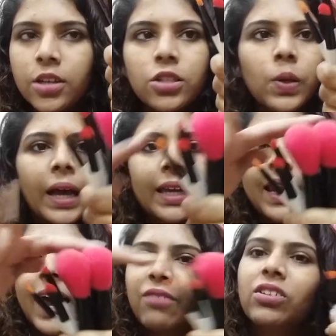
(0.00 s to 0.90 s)
So I can
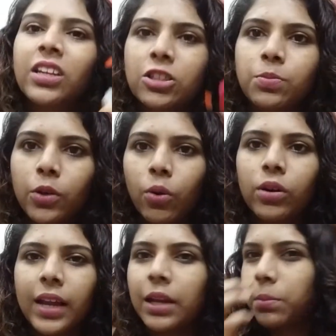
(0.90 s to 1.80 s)
have the links below
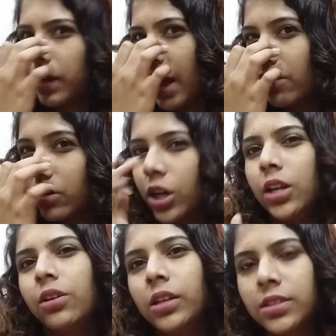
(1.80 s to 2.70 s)
online, but I
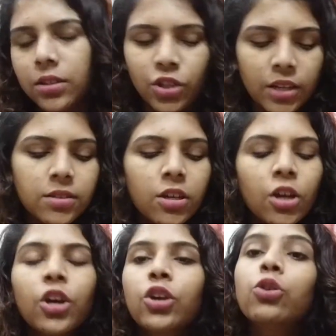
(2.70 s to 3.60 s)
really suggest
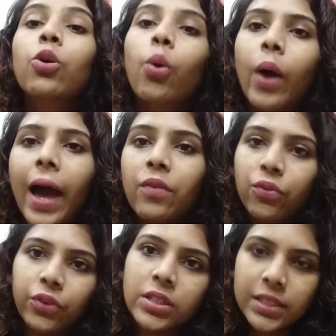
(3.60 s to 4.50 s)
you go have a
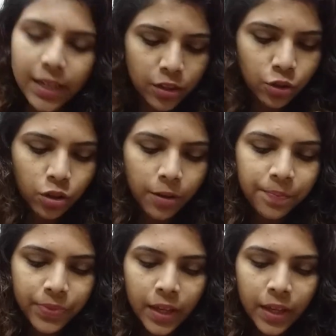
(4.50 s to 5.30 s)
first hand look.